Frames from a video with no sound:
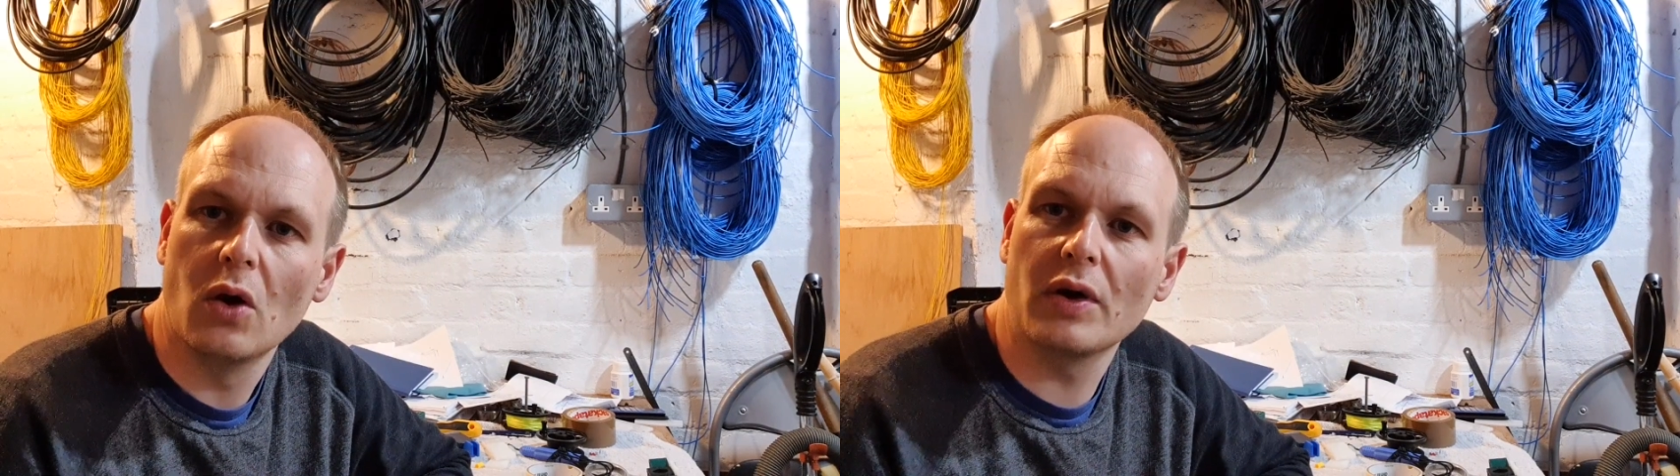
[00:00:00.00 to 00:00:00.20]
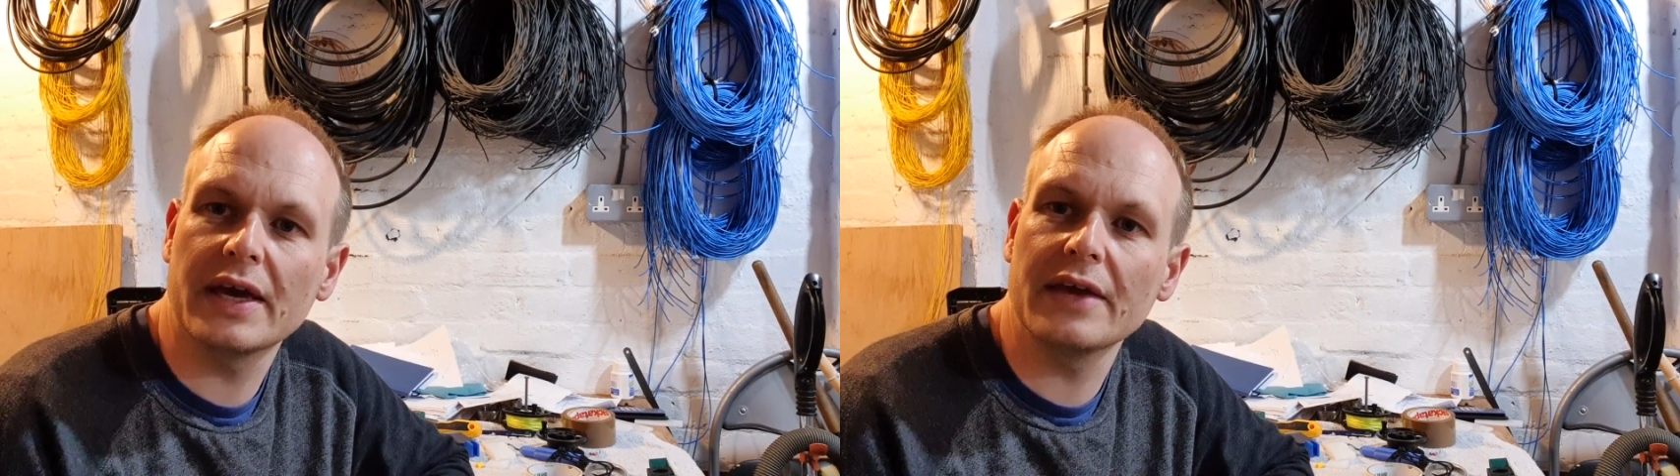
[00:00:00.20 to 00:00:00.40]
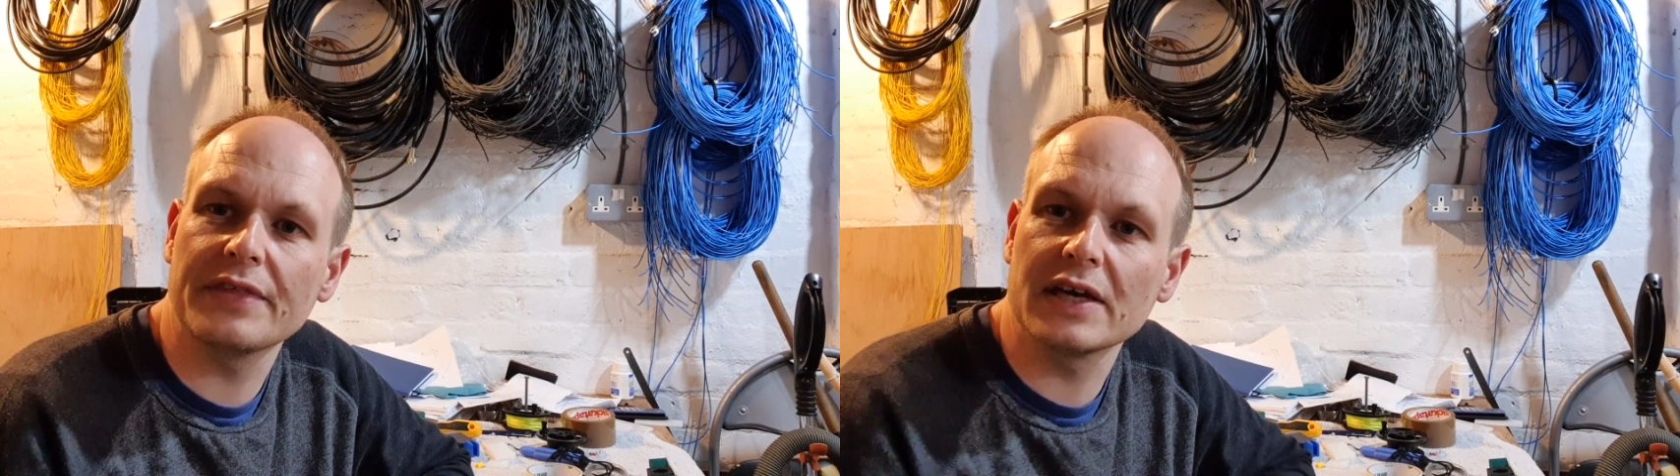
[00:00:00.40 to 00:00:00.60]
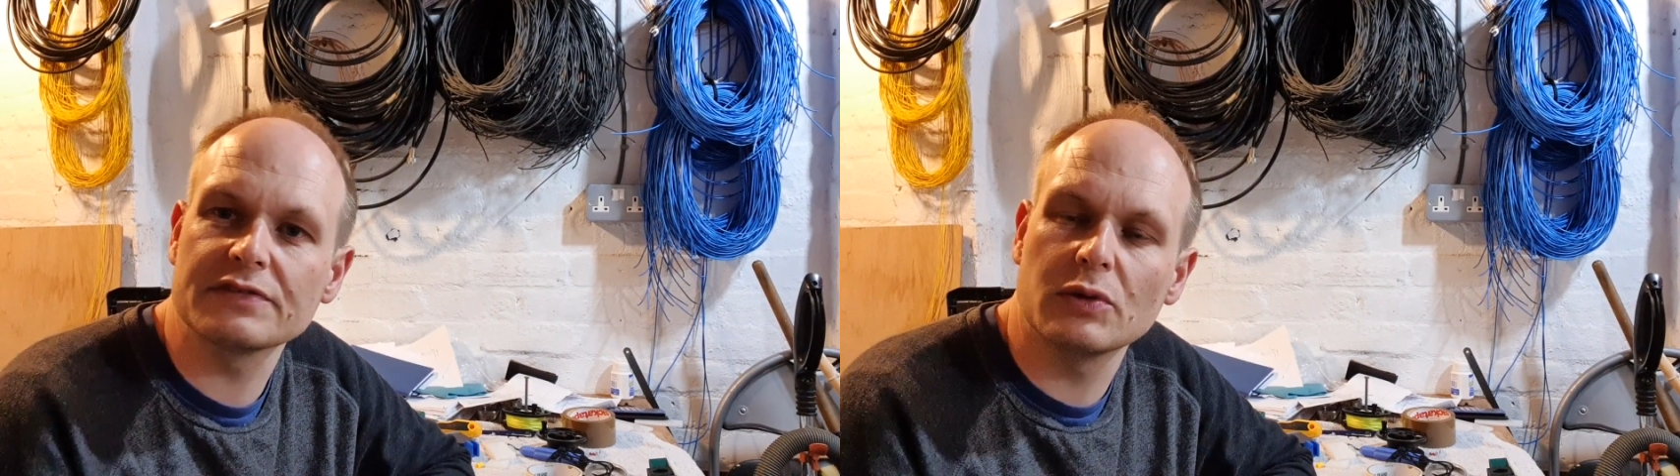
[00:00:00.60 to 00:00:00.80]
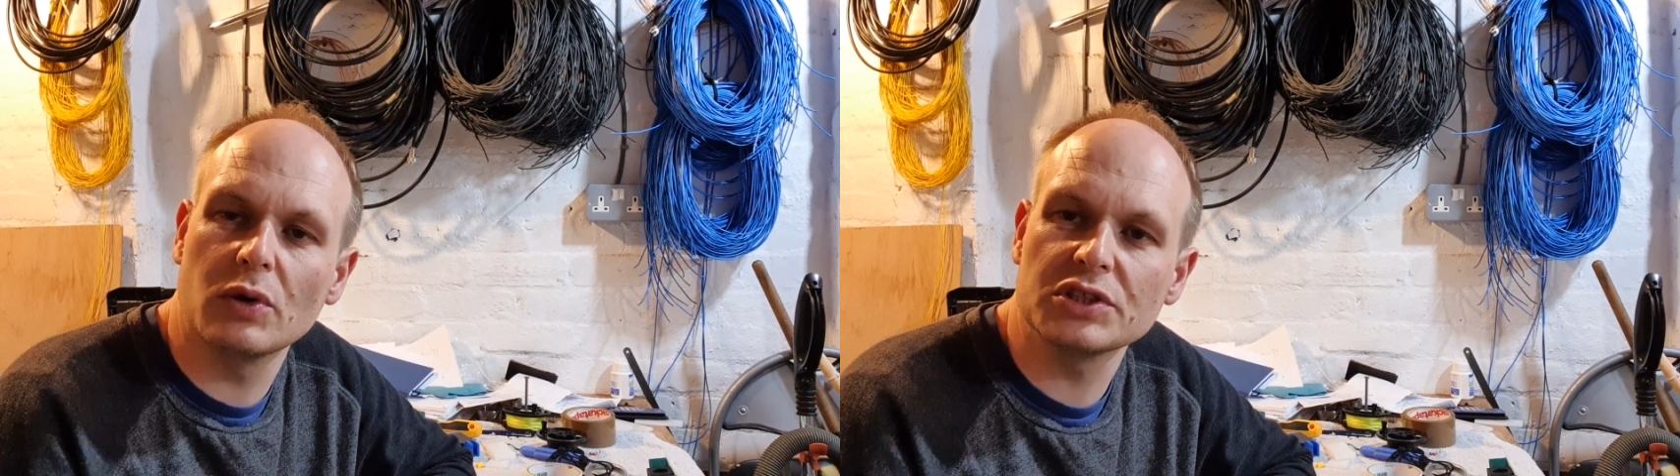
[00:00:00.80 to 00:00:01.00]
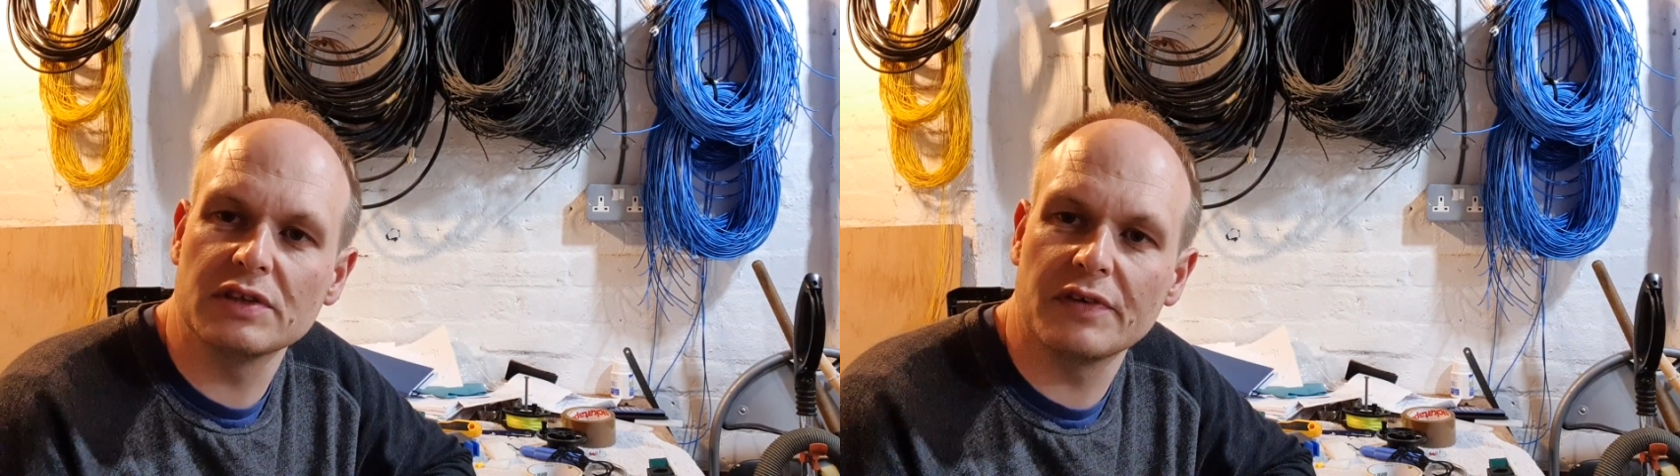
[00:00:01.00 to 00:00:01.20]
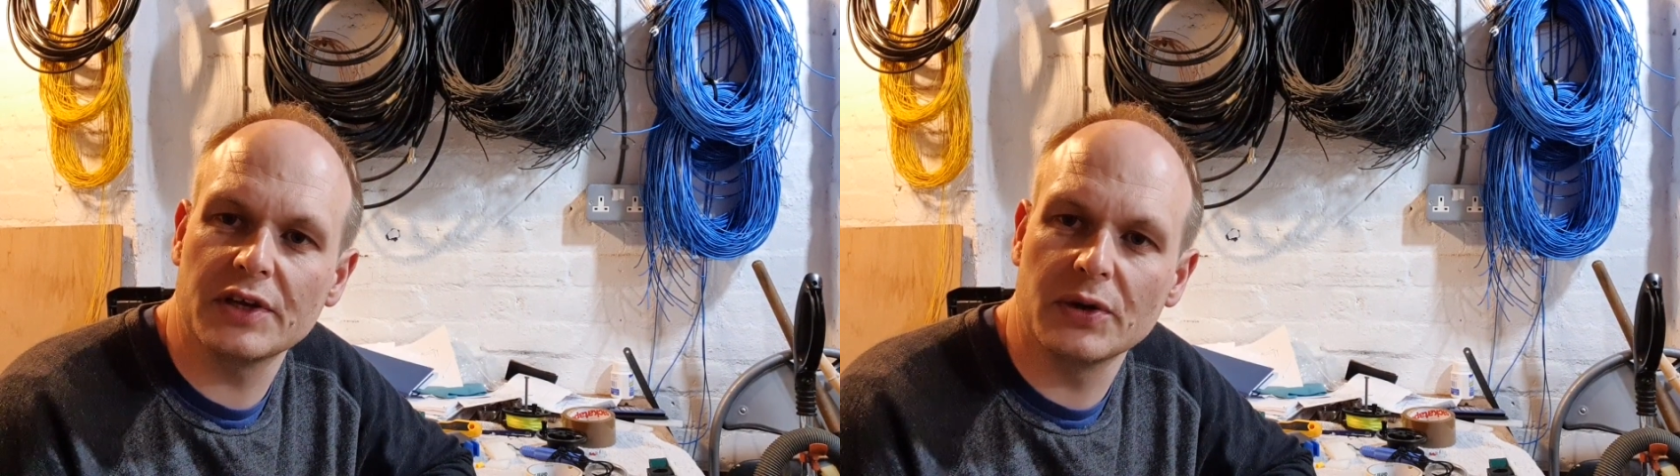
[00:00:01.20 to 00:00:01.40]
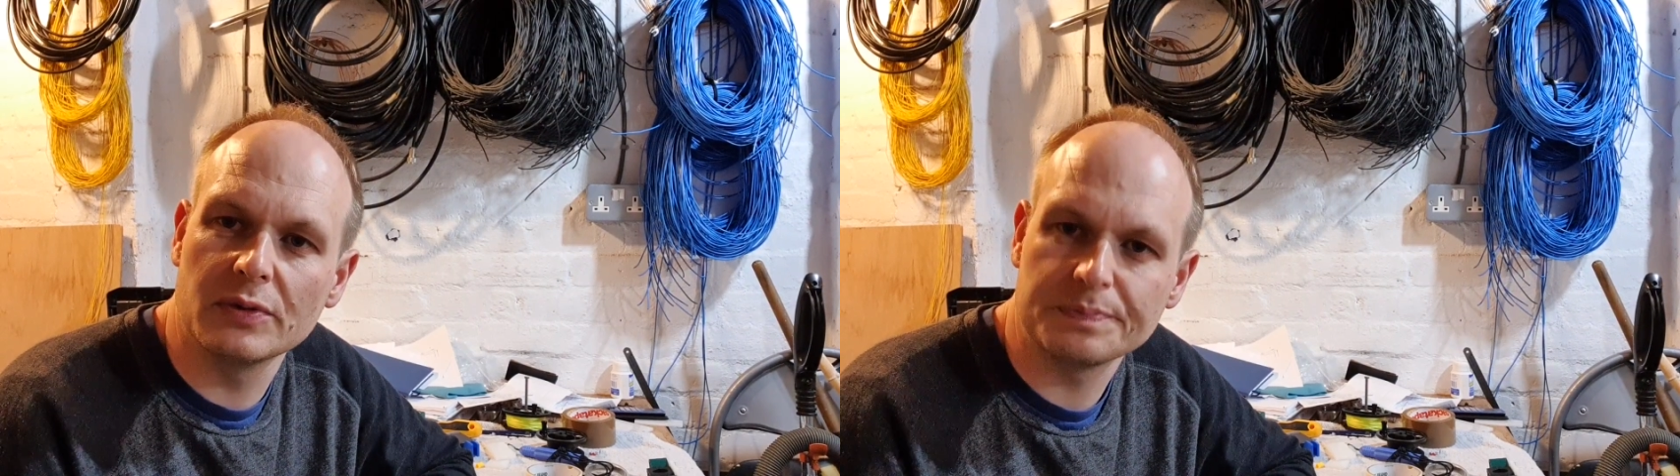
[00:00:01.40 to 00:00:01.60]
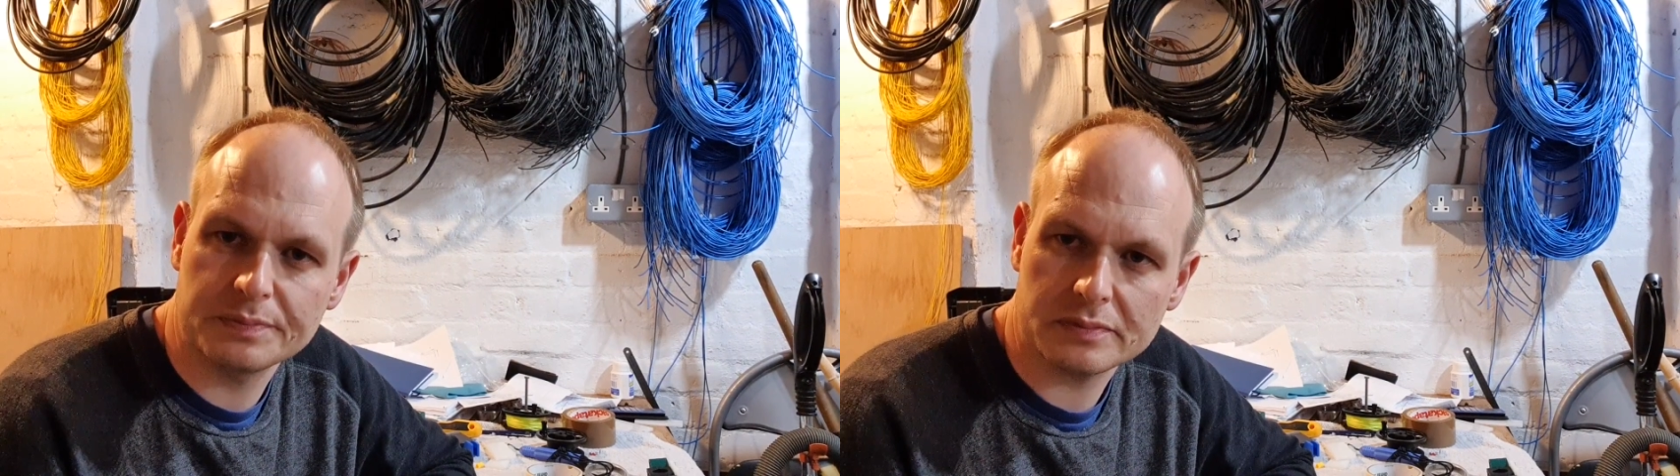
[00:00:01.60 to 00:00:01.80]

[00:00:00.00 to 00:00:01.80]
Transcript: Okay, thanks for watching the video.